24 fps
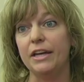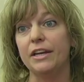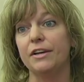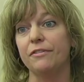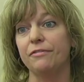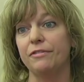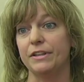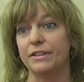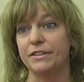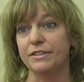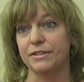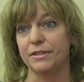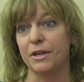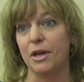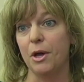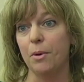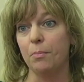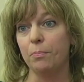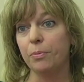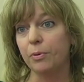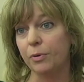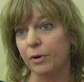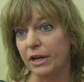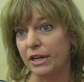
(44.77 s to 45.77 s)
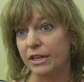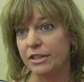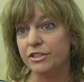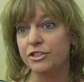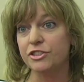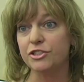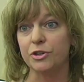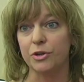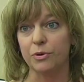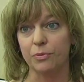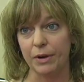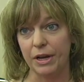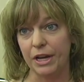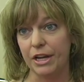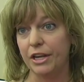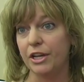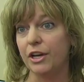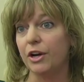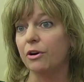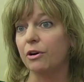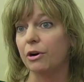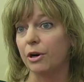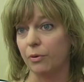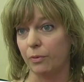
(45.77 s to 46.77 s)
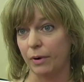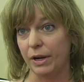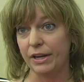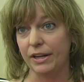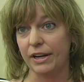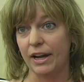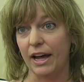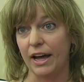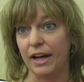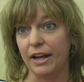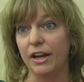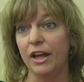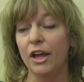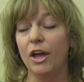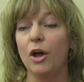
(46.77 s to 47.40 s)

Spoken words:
if it's print or radio or whatnot,